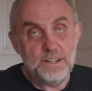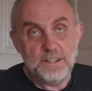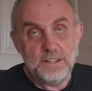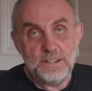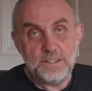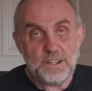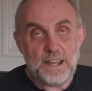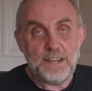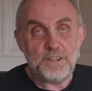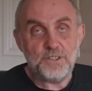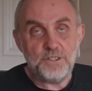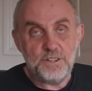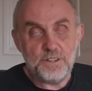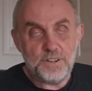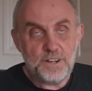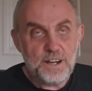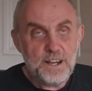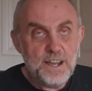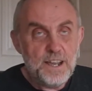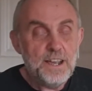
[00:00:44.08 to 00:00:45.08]

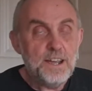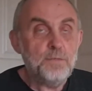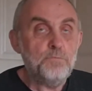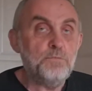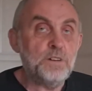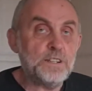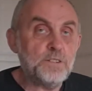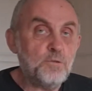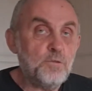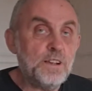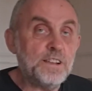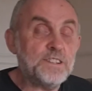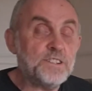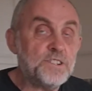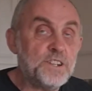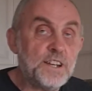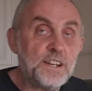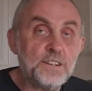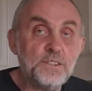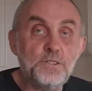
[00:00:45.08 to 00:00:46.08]
stationary, but we'll
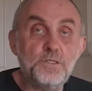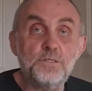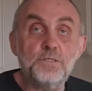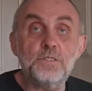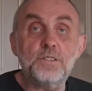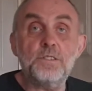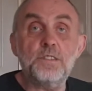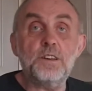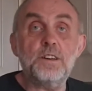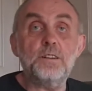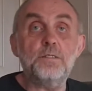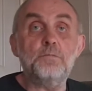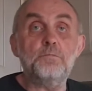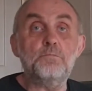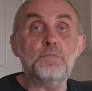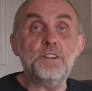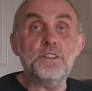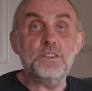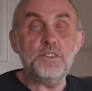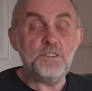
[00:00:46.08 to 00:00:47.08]
stick to the
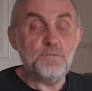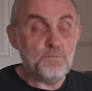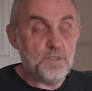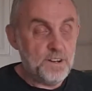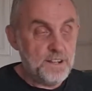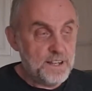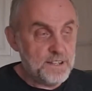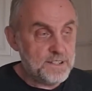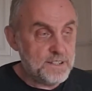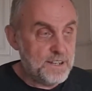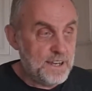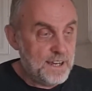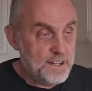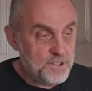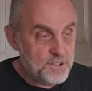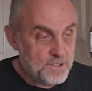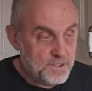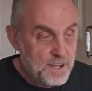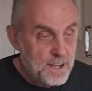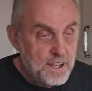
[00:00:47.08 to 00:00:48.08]
British
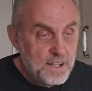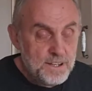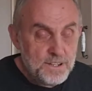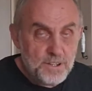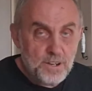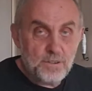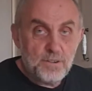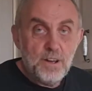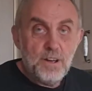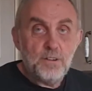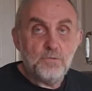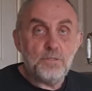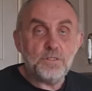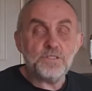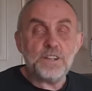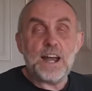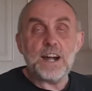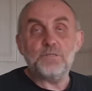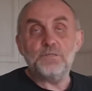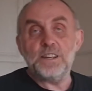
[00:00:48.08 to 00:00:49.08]
pronunciation. So,
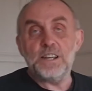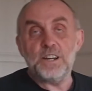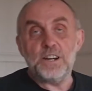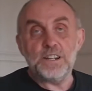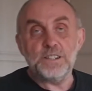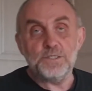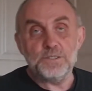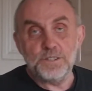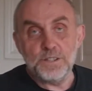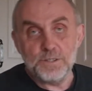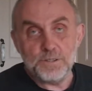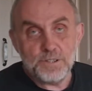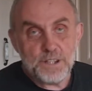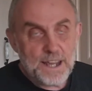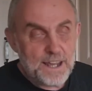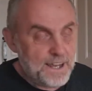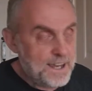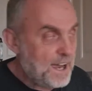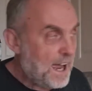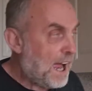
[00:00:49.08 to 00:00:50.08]
what are we going to do
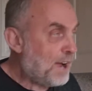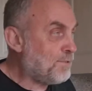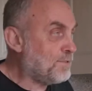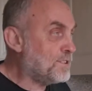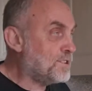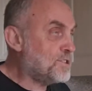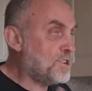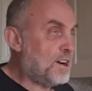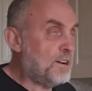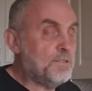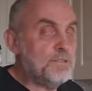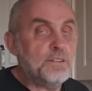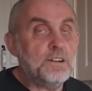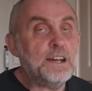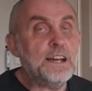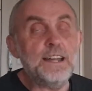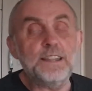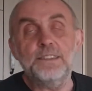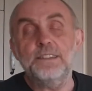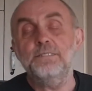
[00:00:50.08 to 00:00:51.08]
today? I will show you
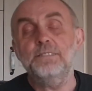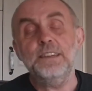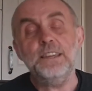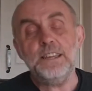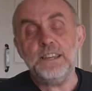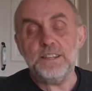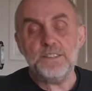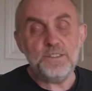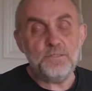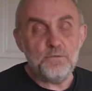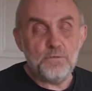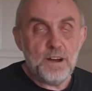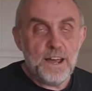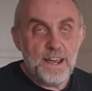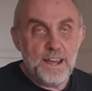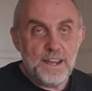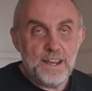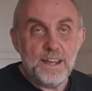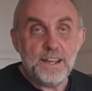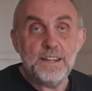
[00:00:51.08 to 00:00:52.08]
an easy
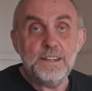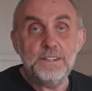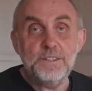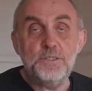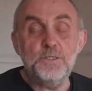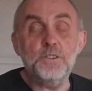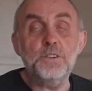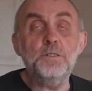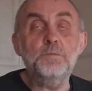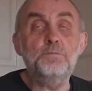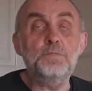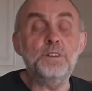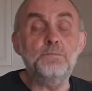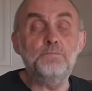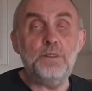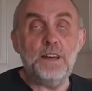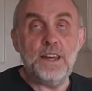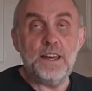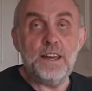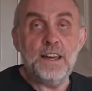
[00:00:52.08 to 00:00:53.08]
way to
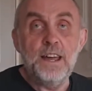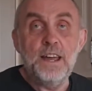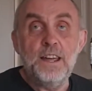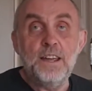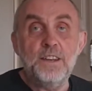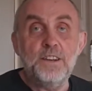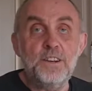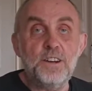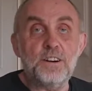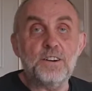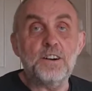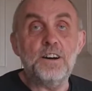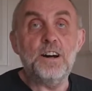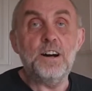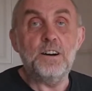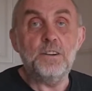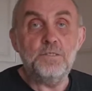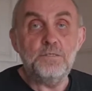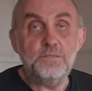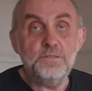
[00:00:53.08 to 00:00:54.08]
prepare your
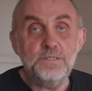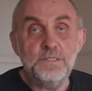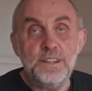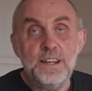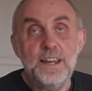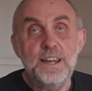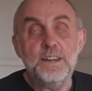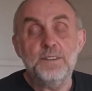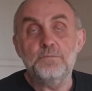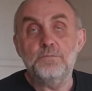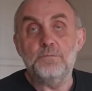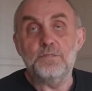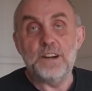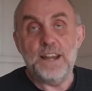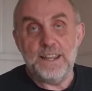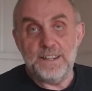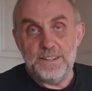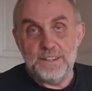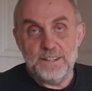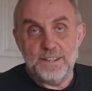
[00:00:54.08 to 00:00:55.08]
own
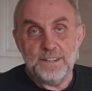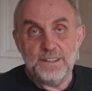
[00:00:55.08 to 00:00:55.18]
bread.